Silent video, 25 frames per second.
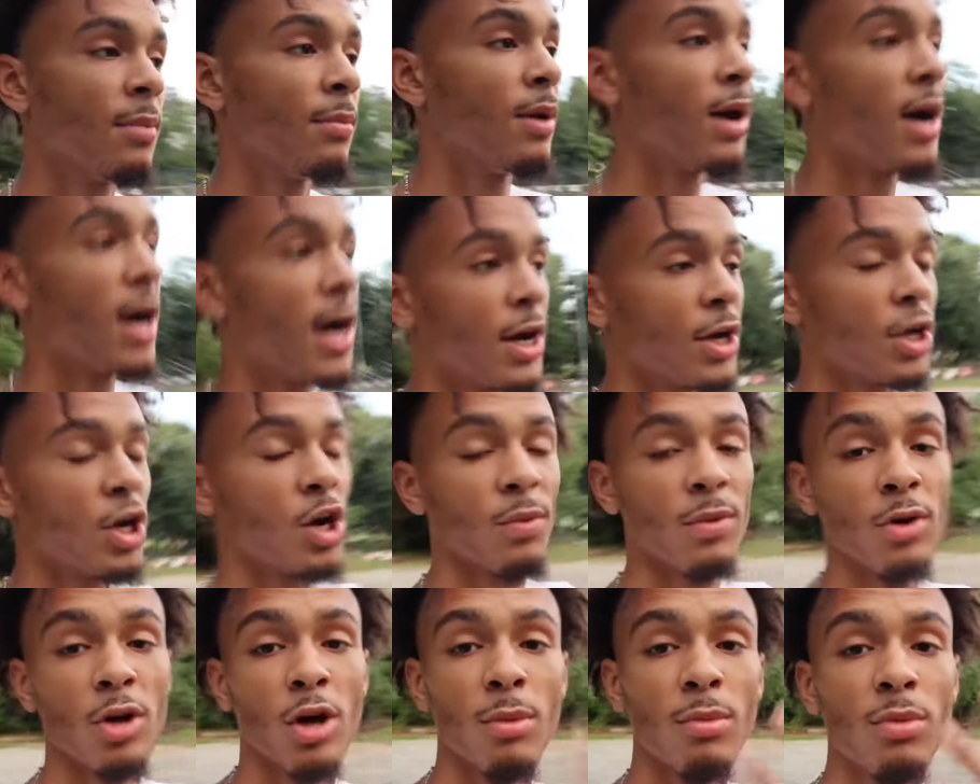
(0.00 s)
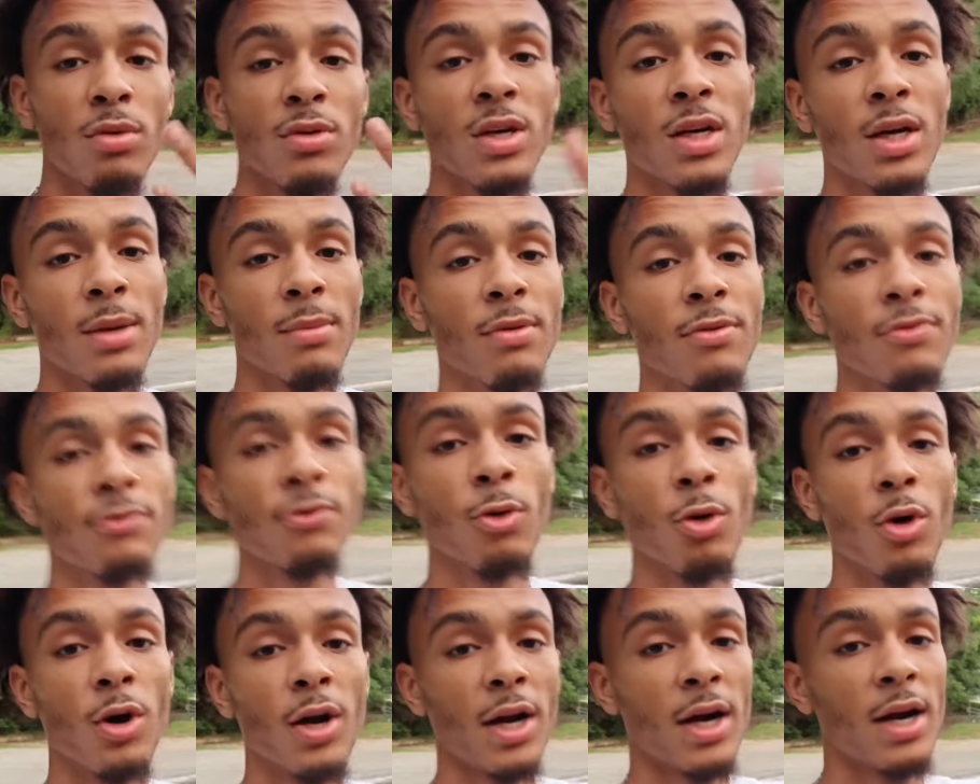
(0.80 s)
But all right, y'all, we're gonna move to number
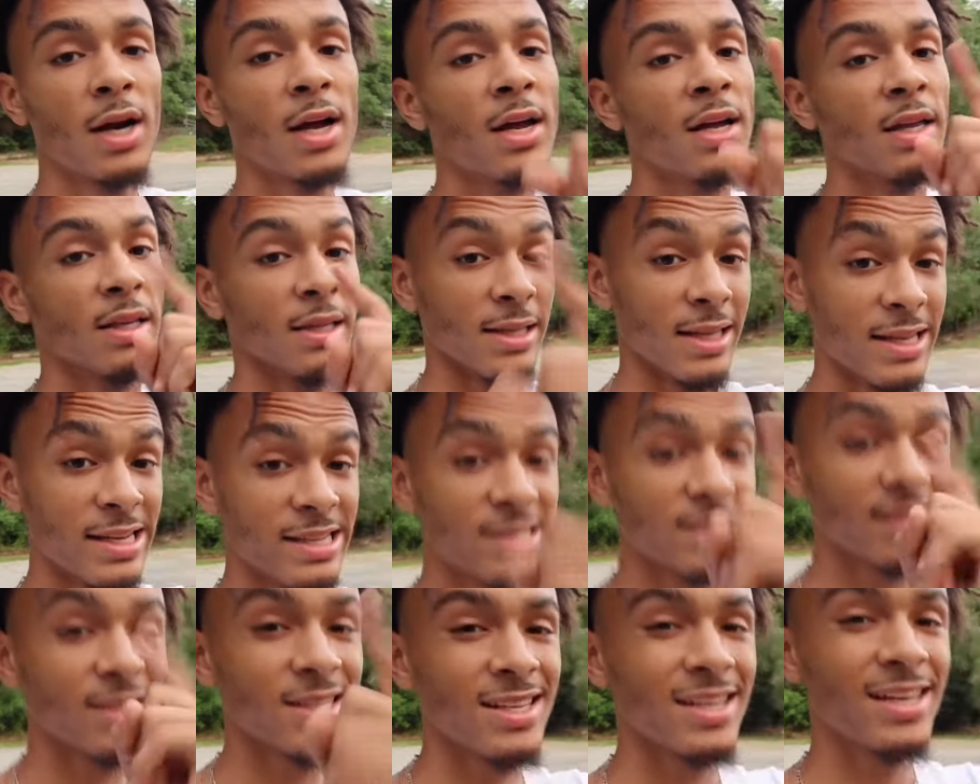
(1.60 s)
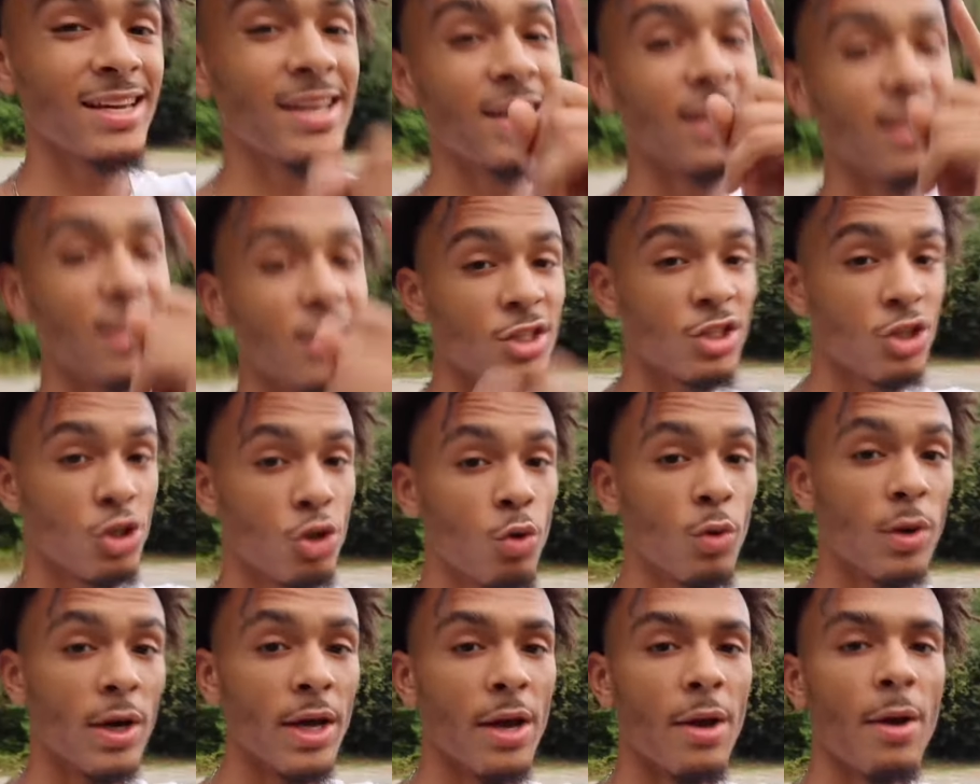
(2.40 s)
four. Let's get
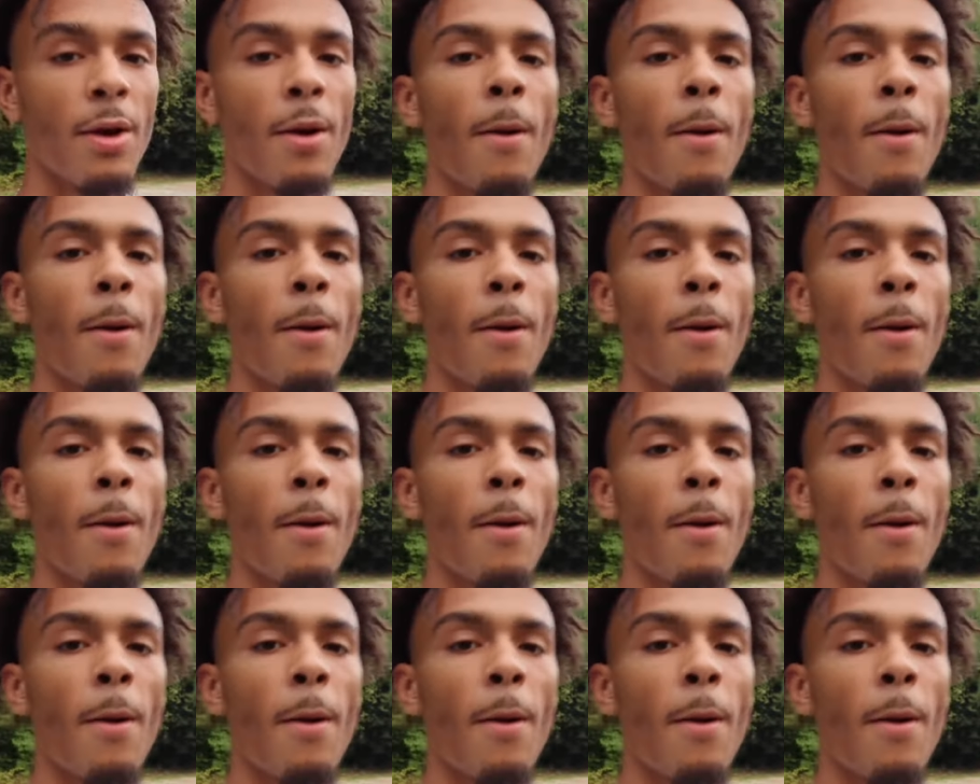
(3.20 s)
to it.